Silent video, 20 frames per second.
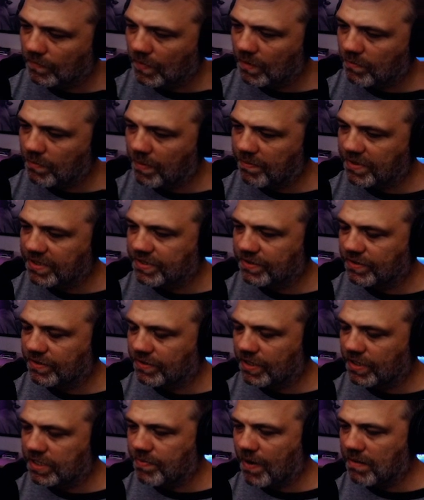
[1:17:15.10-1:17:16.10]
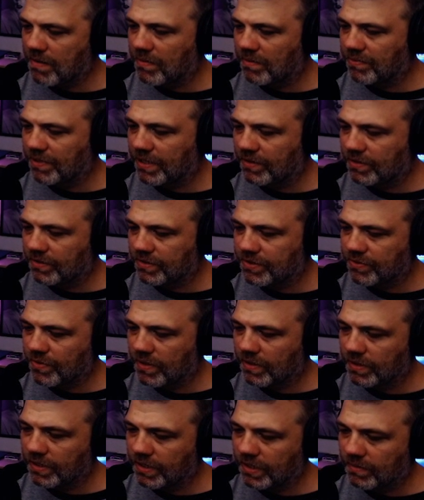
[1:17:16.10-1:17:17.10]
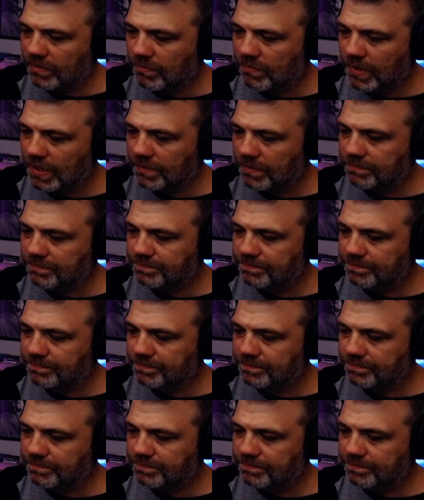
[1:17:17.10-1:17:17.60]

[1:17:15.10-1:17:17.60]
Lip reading: Maybe it's probably a little too early, but